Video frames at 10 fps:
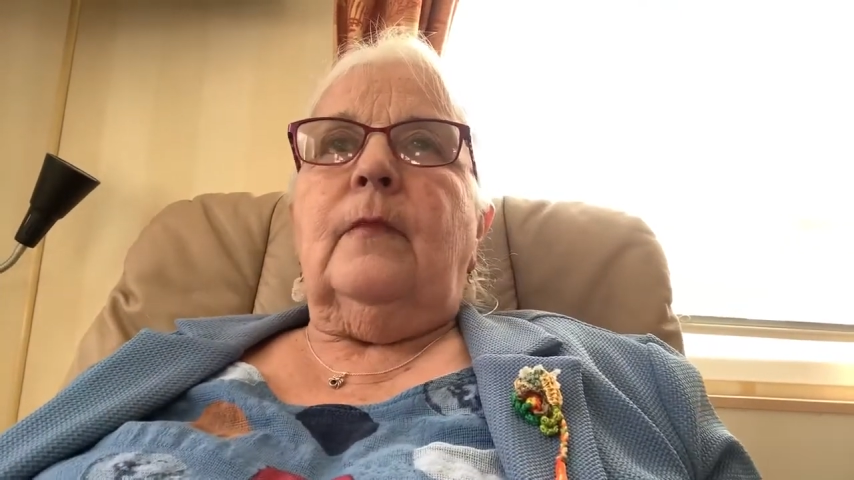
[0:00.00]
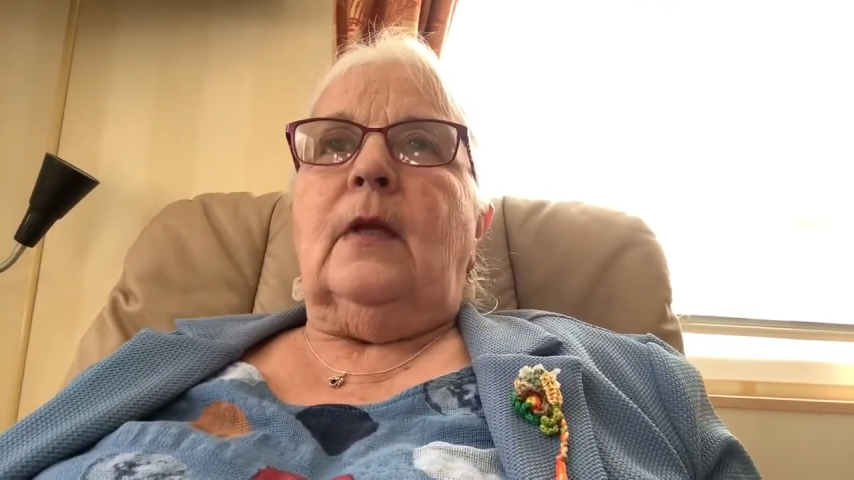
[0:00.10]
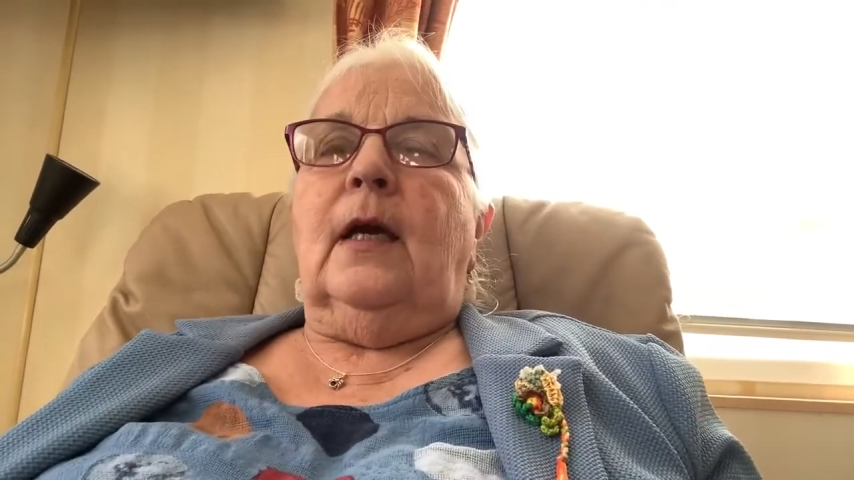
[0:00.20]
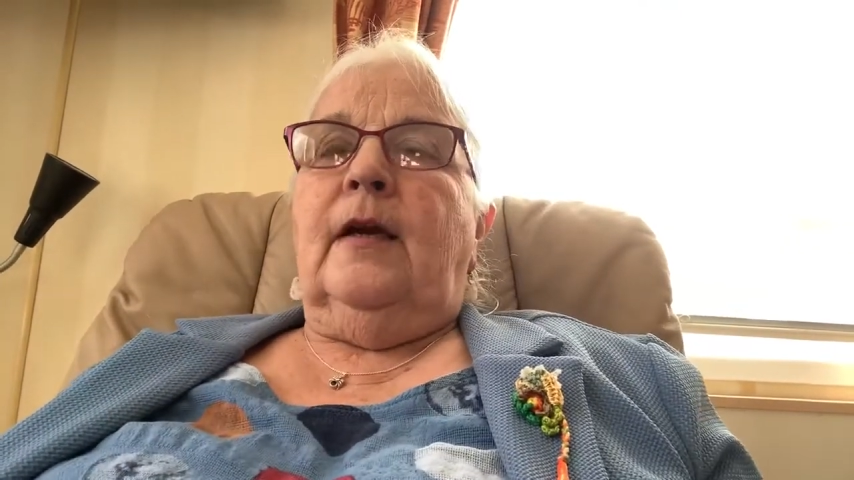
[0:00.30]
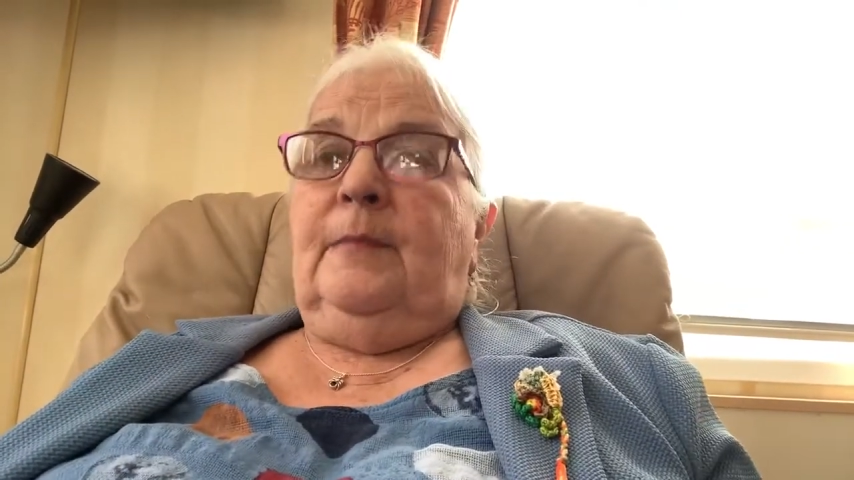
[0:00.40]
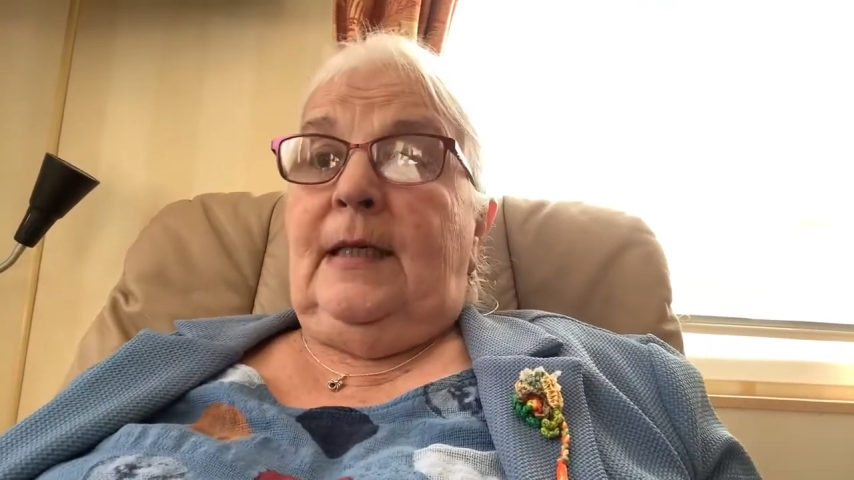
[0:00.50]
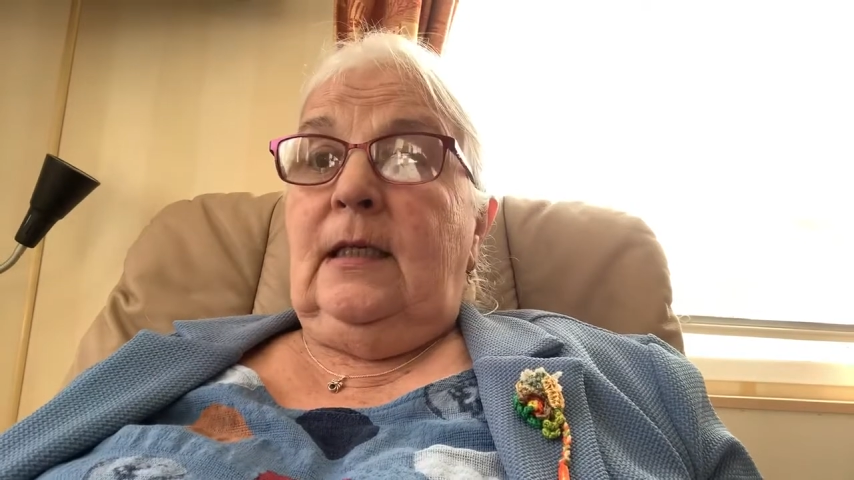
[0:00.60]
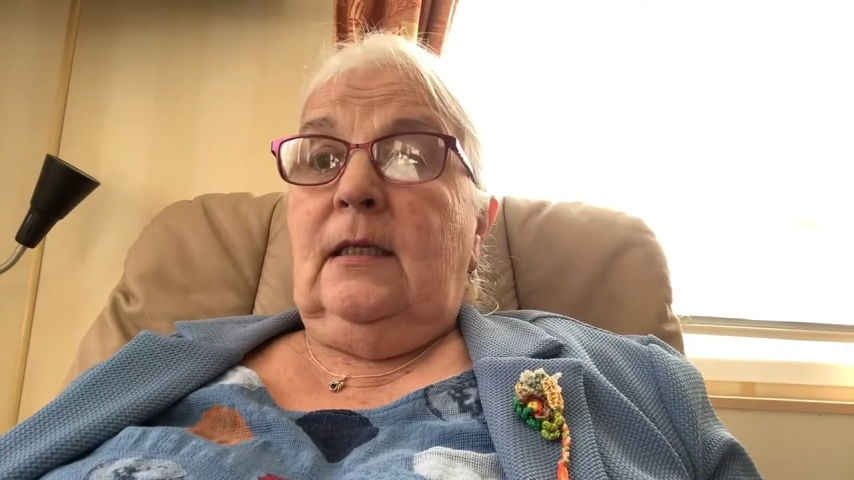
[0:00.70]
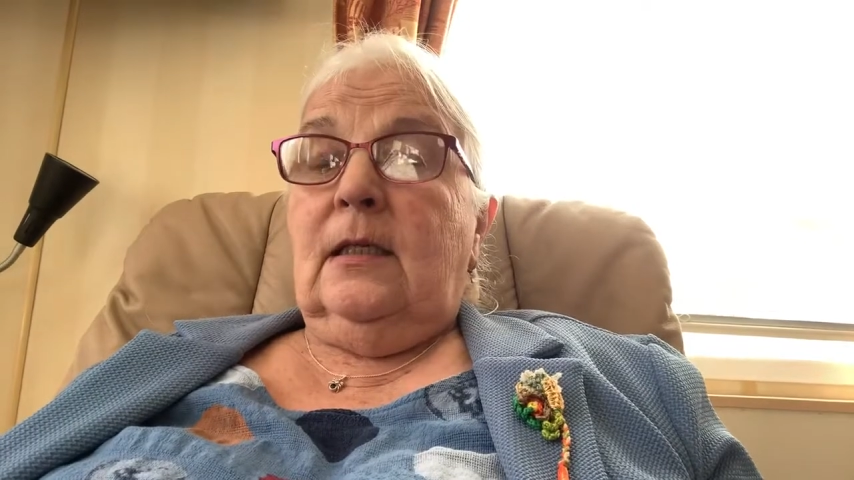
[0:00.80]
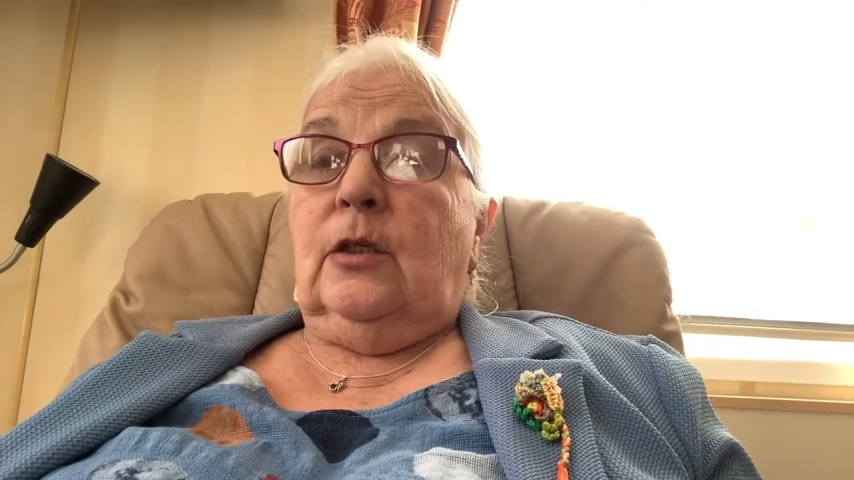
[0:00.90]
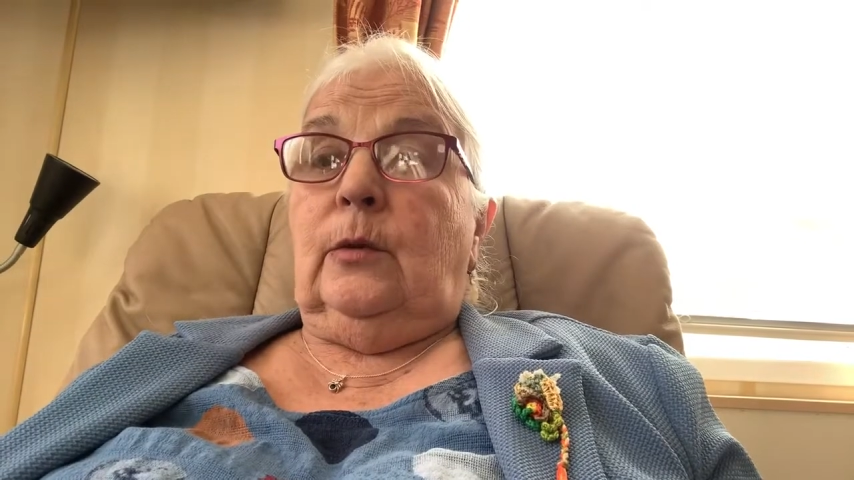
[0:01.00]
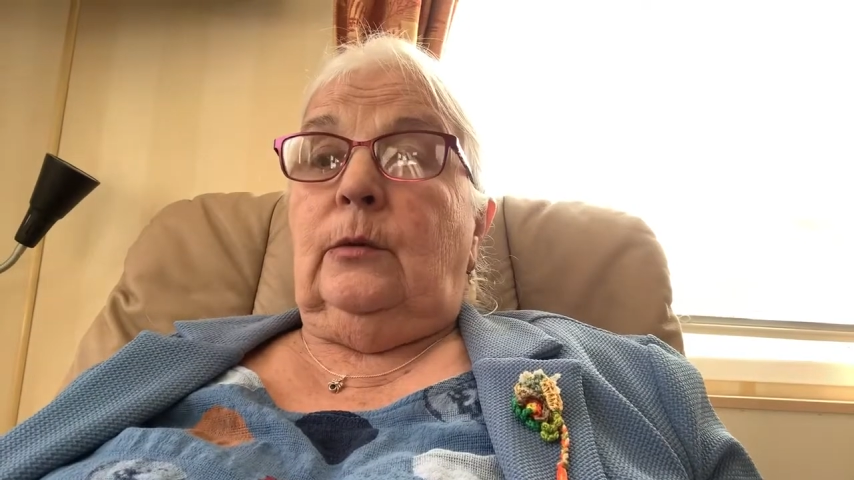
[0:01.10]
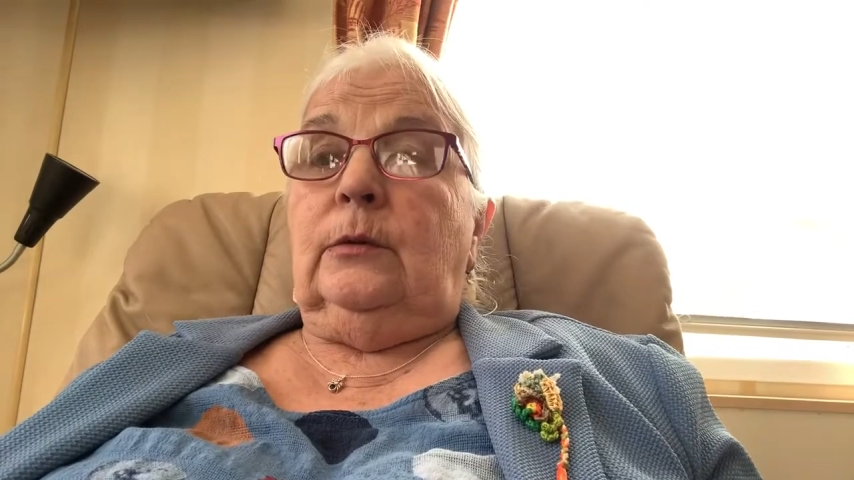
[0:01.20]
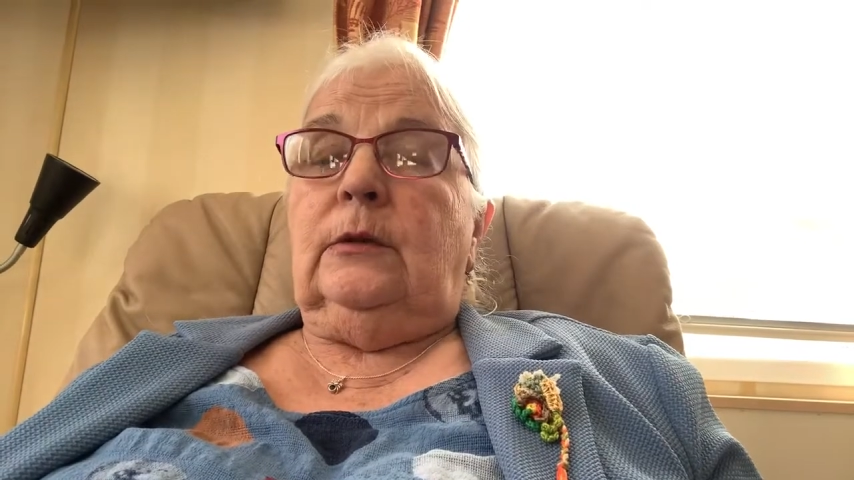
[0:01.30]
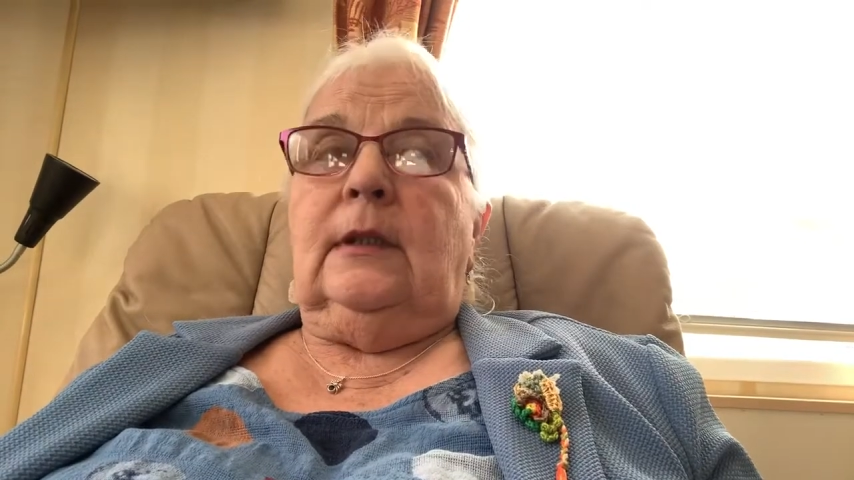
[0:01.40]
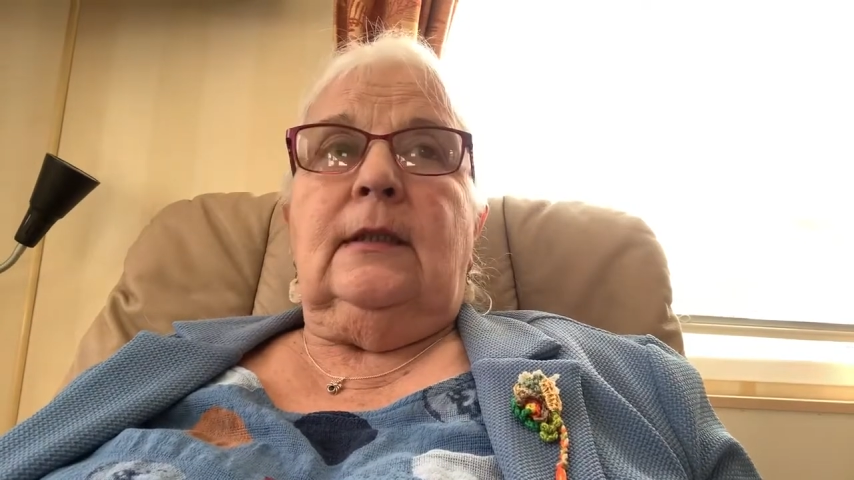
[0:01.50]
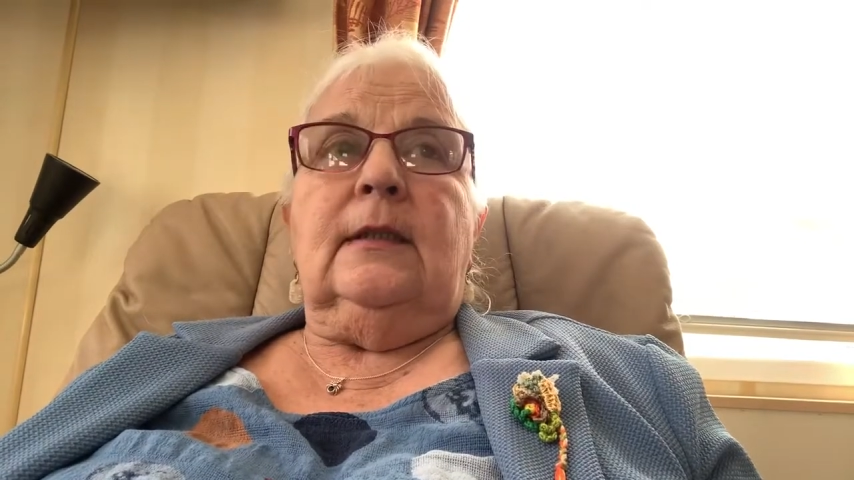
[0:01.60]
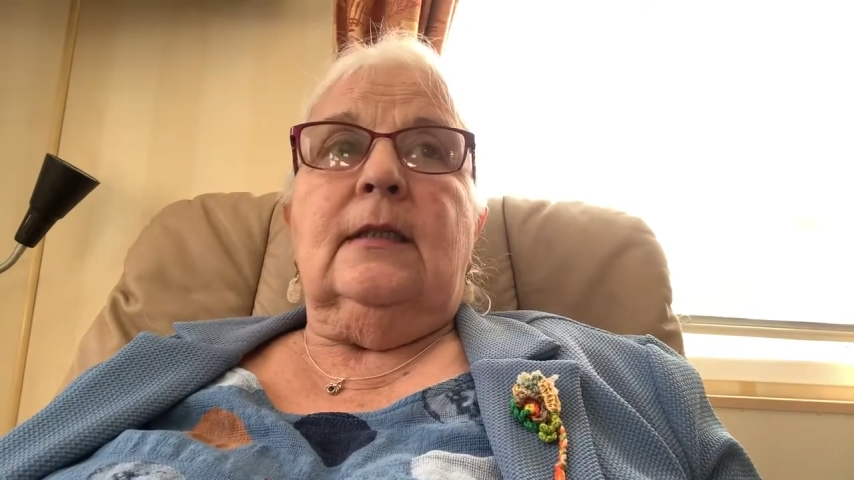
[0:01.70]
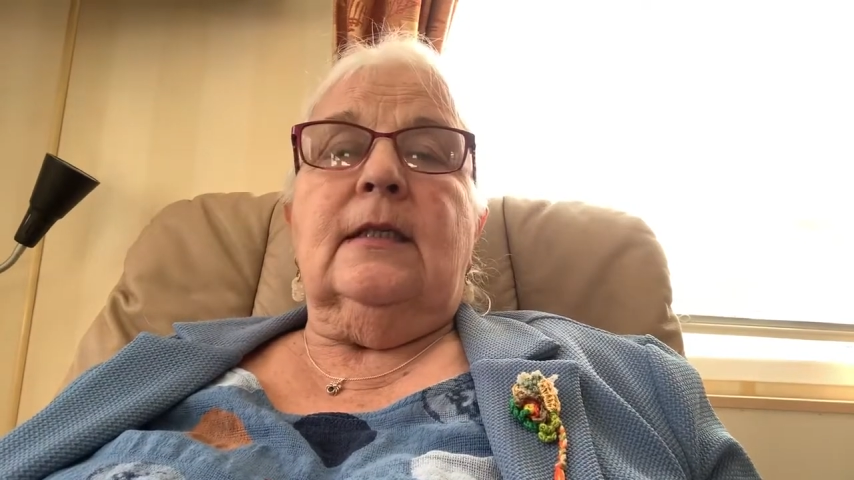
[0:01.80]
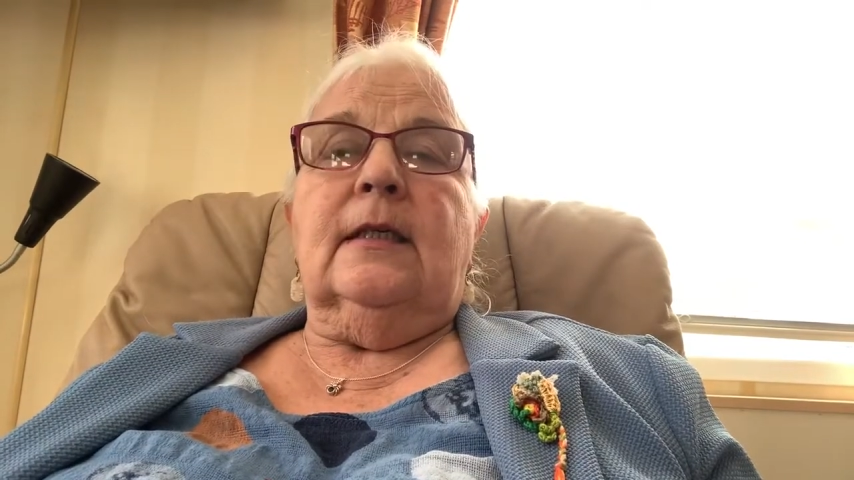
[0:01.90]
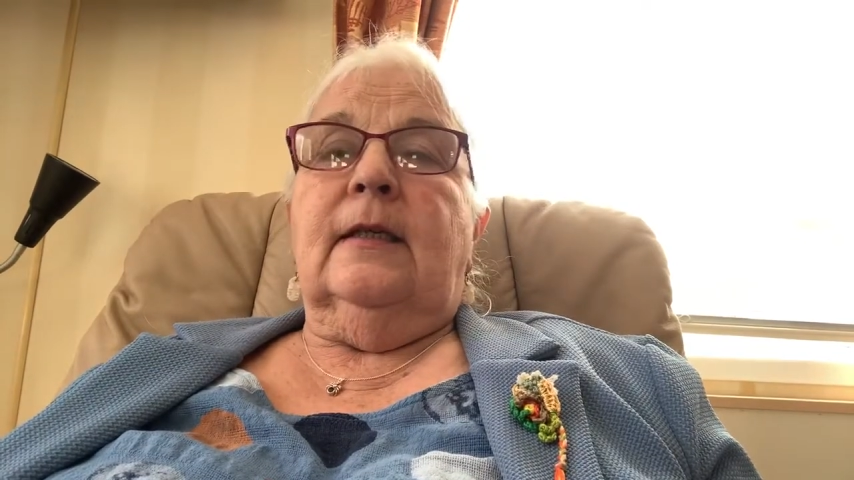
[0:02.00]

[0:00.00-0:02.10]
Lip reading: I've been in school and